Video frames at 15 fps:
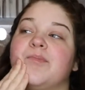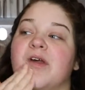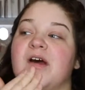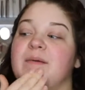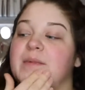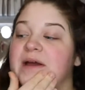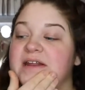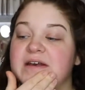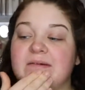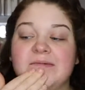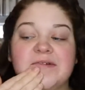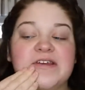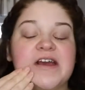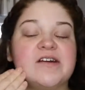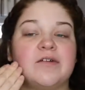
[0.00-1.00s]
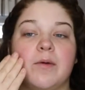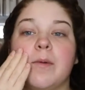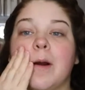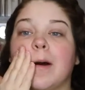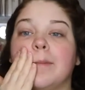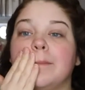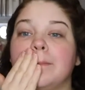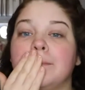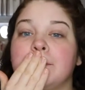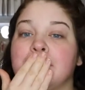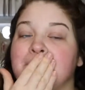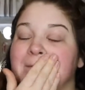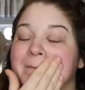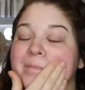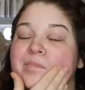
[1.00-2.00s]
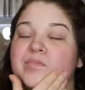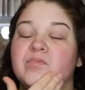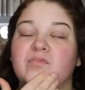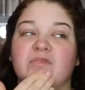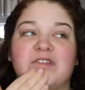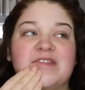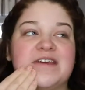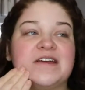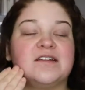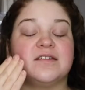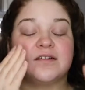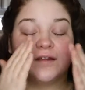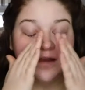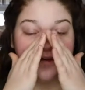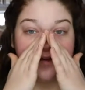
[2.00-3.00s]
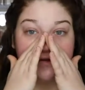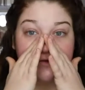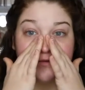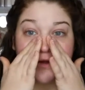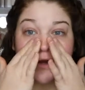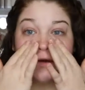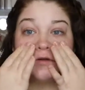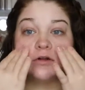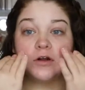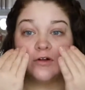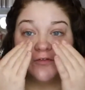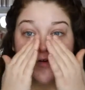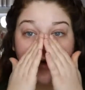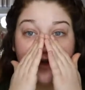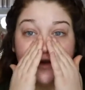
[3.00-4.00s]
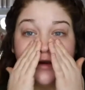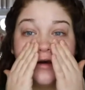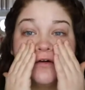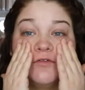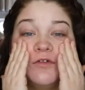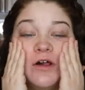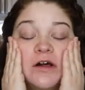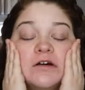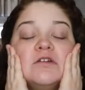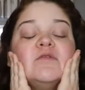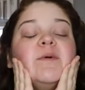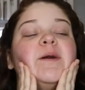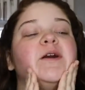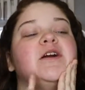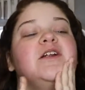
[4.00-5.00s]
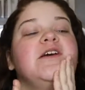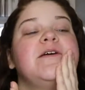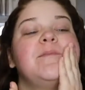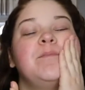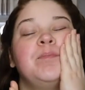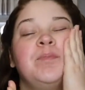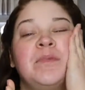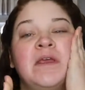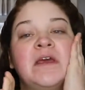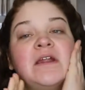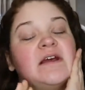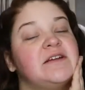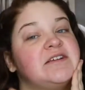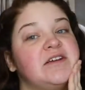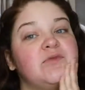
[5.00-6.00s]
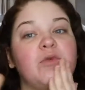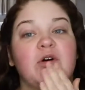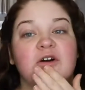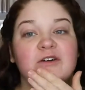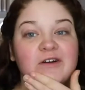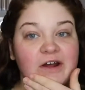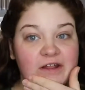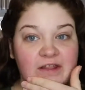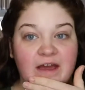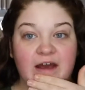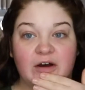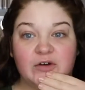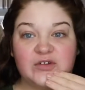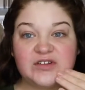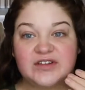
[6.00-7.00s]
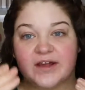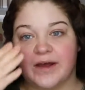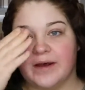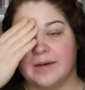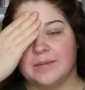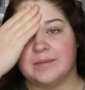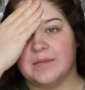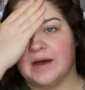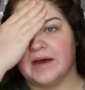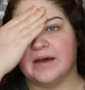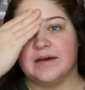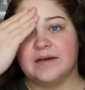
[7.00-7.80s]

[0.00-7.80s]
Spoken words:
I didn't really have a problem with it sliding around or falling off while I was wearing it. And I did walk around the house some,